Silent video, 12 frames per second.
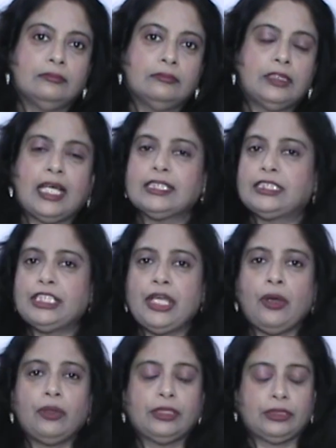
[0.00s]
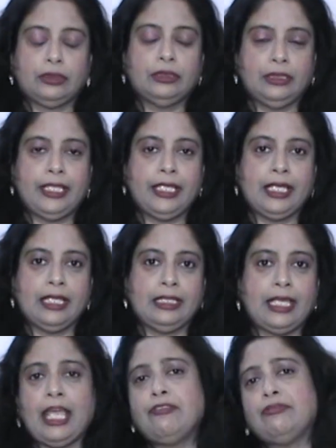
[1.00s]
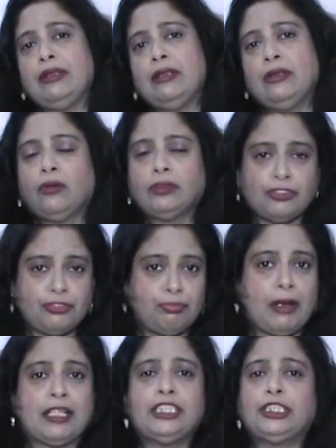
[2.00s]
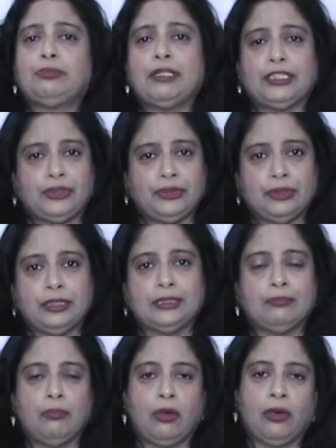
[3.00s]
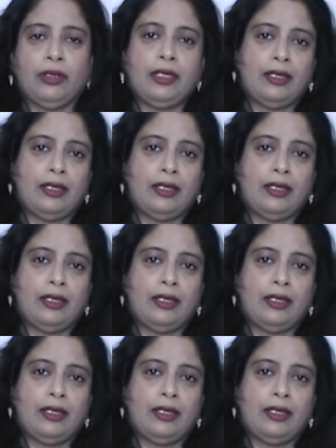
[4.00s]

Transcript: And he gave a lot of punishments to this boy.